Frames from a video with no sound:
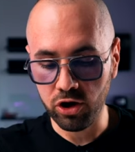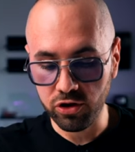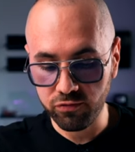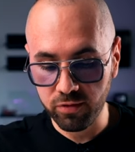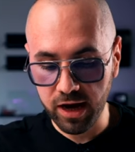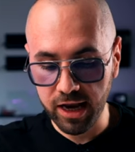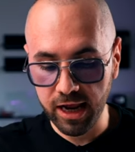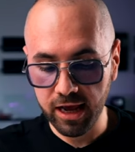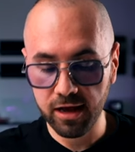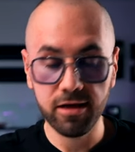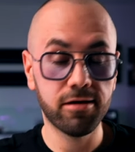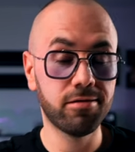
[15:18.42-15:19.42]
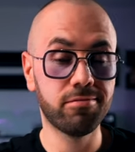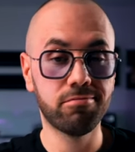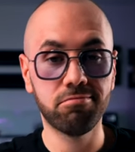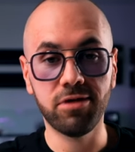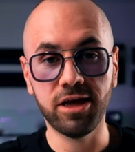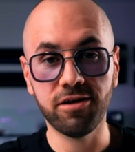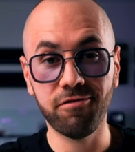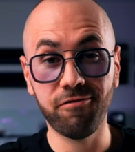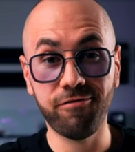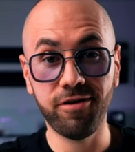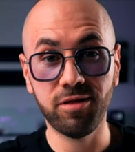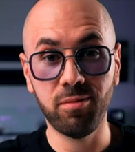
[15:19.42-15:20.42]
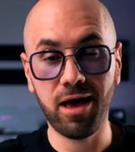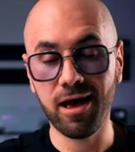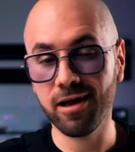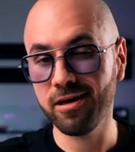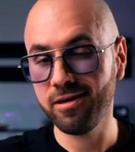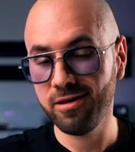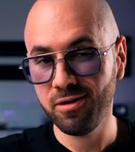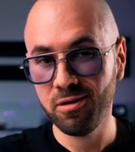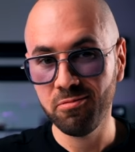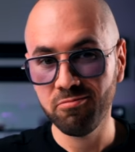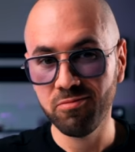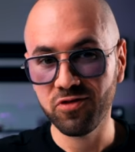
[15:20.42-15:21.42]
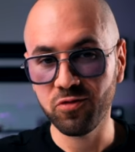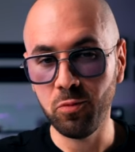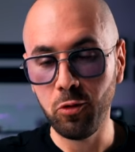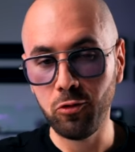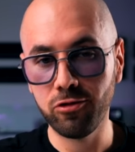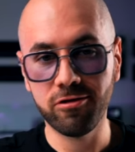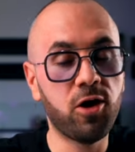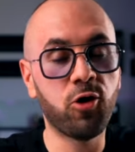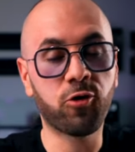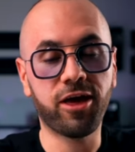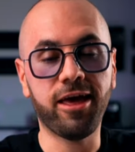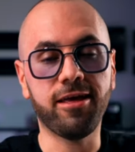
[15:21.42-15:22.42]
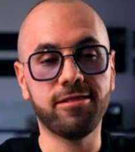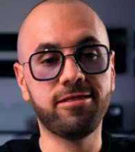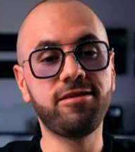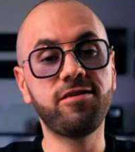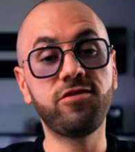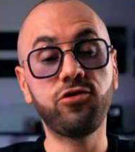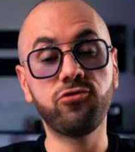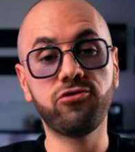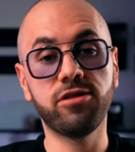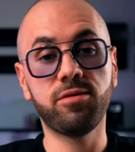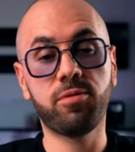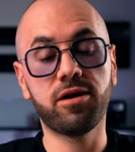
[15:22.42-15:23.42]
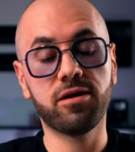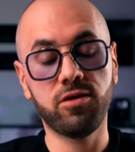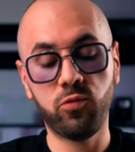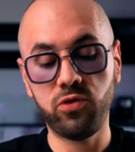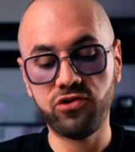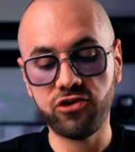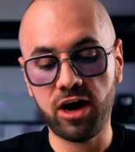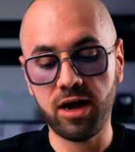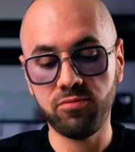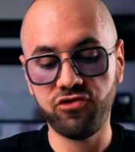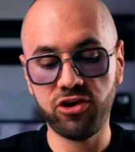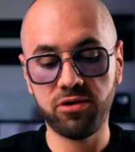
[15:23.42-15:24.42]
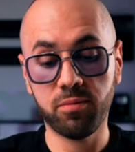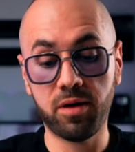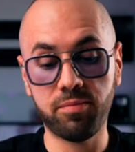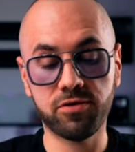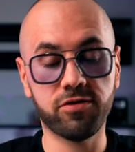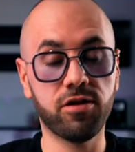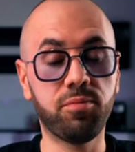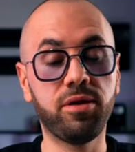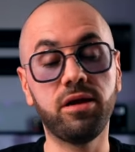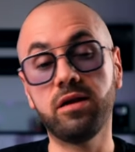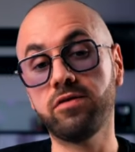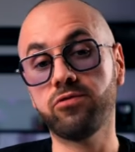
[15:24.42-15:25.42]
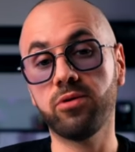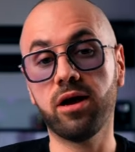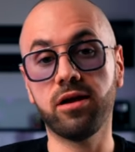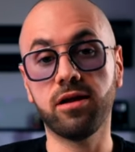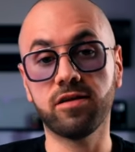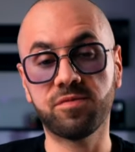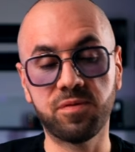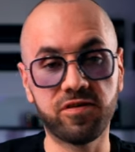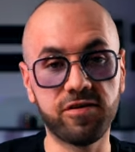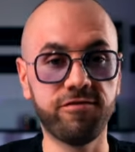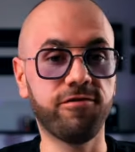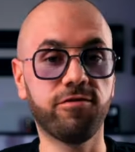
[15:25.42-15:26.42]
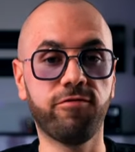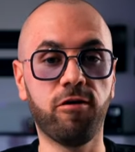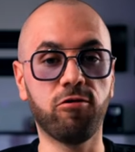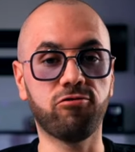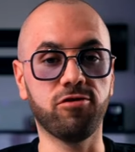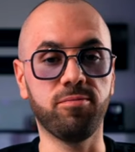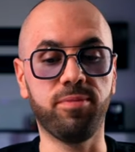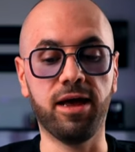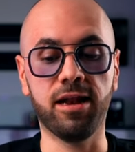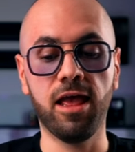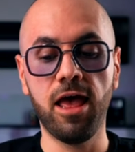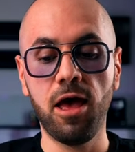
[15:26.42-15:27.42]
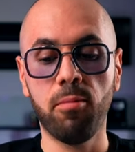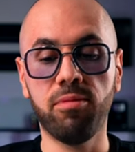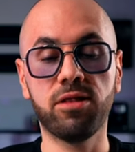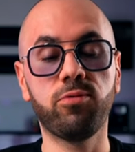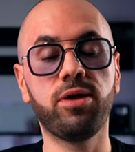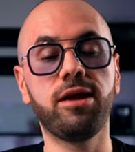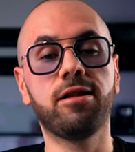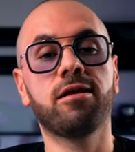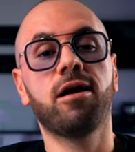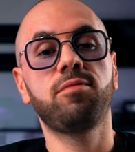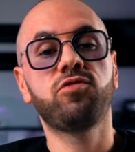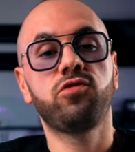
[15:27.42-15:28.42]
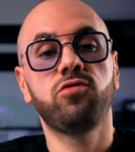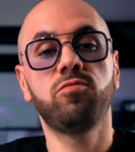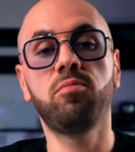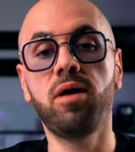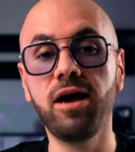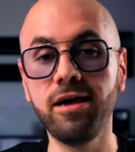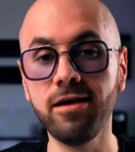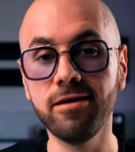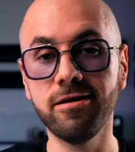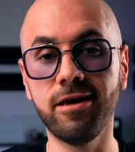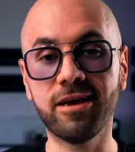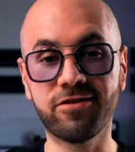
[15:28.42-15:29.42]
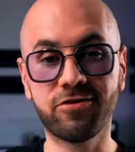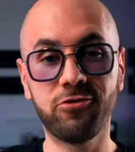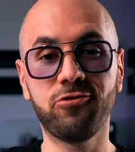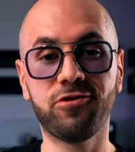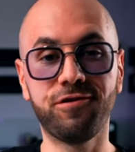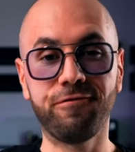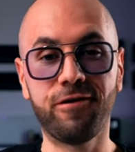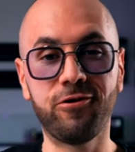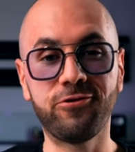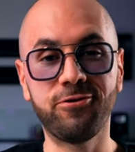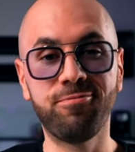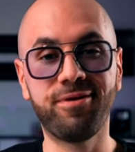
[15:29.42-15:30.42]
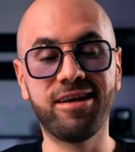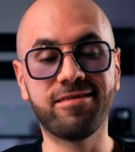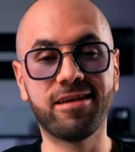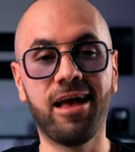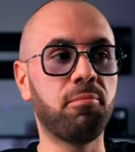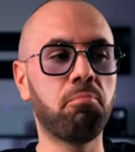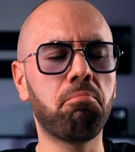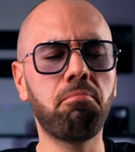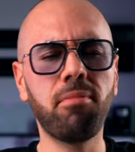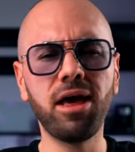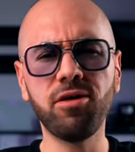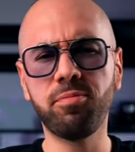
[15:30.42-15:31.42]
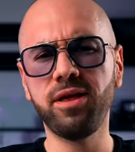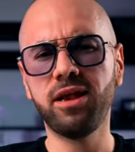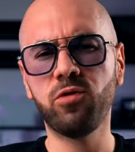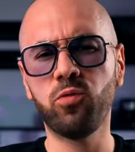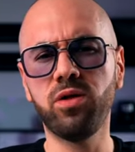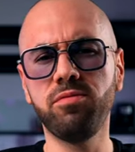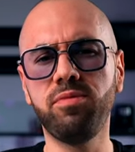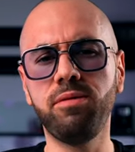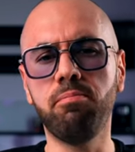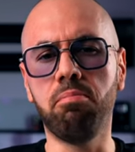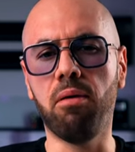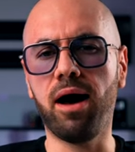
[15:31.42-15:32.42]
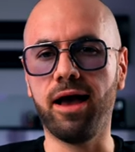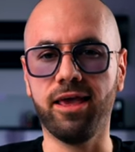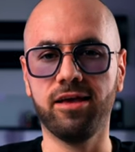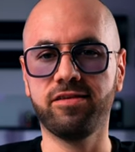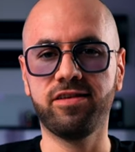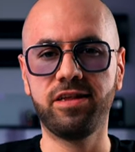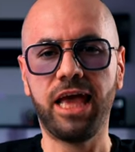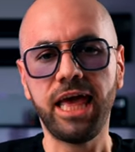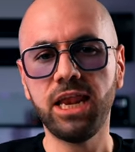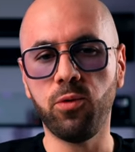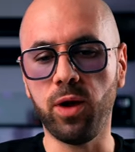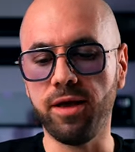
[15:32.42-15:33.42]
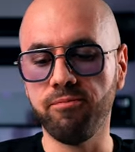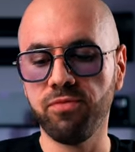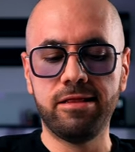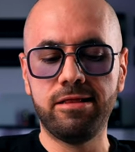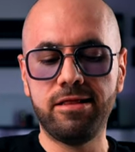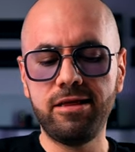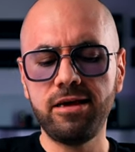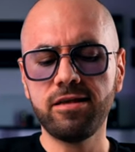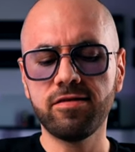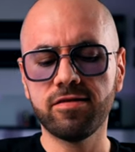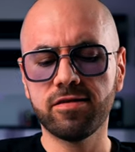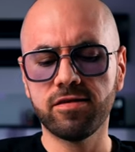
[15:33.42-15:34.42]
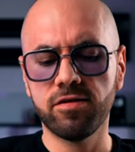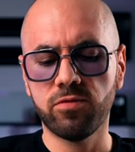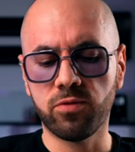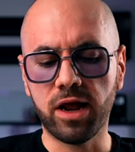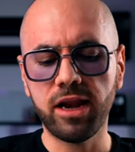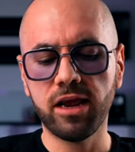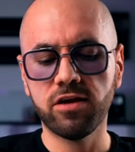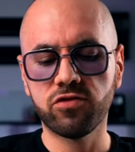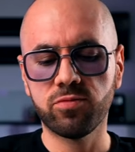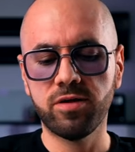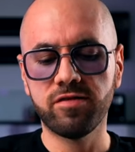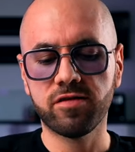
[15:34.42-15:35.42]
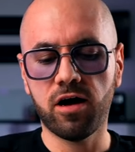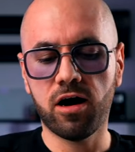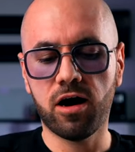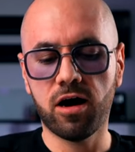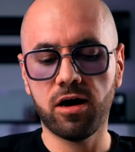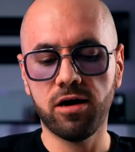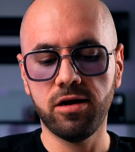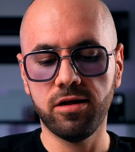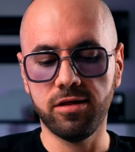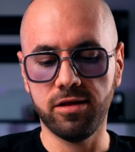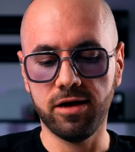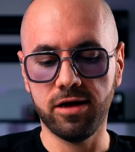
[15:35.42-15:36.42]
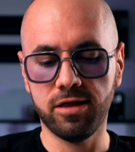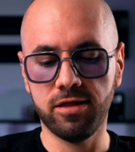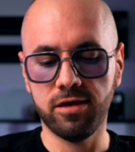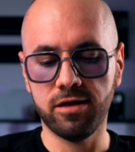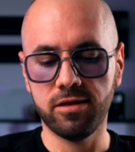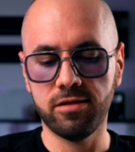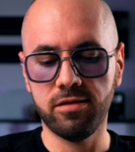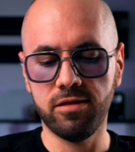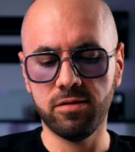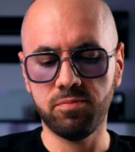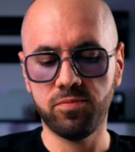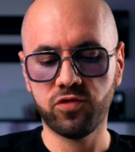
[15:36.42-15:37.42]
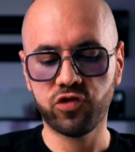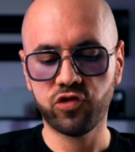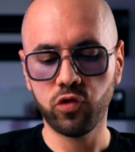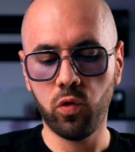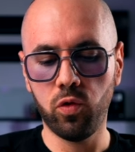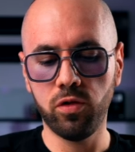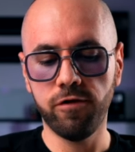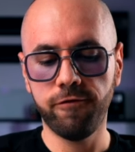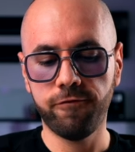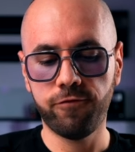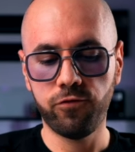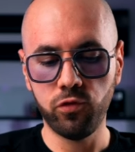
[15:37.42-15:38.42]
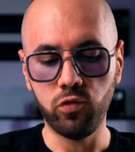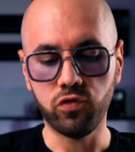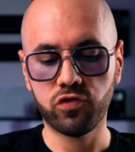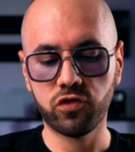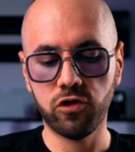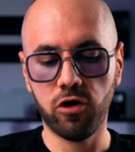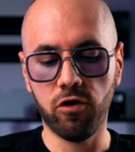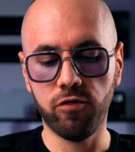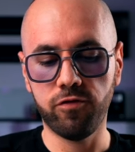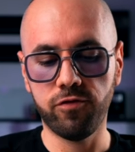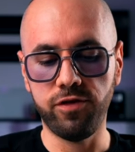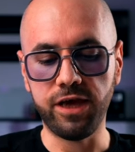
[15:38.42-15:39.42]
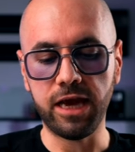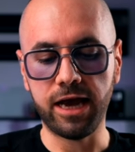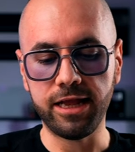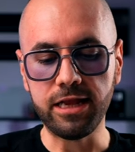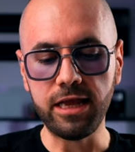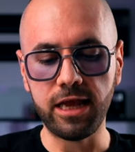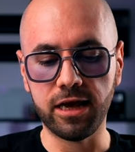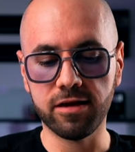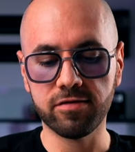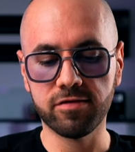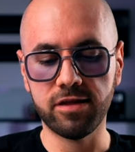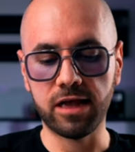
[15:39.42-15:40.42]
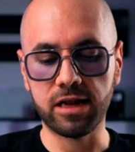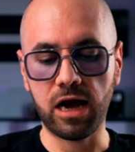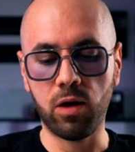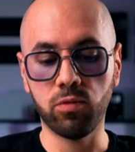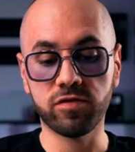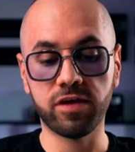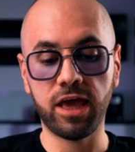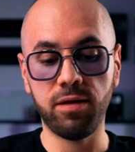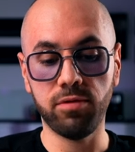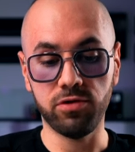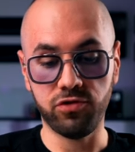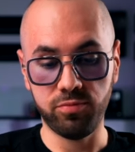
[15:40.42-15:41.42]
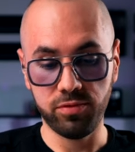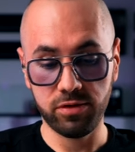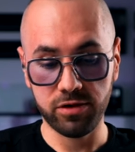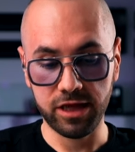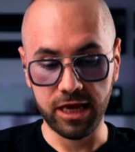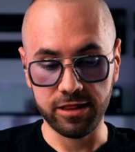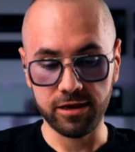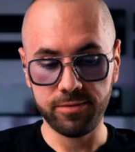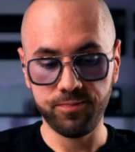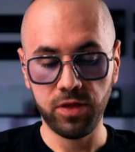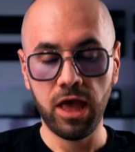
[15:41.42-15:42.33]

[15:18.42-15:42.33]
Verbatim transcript: Good riding, hint of a feedback, smooth. Okay, this is usually the part in which I am sharing my personal opinions regarding a specific fountain pen, but when it comes to my exclusive fountain pens, my opinion will be biased. Anyway, these writing instruments are the, the, the sole fruits of the ideas that I was able to put together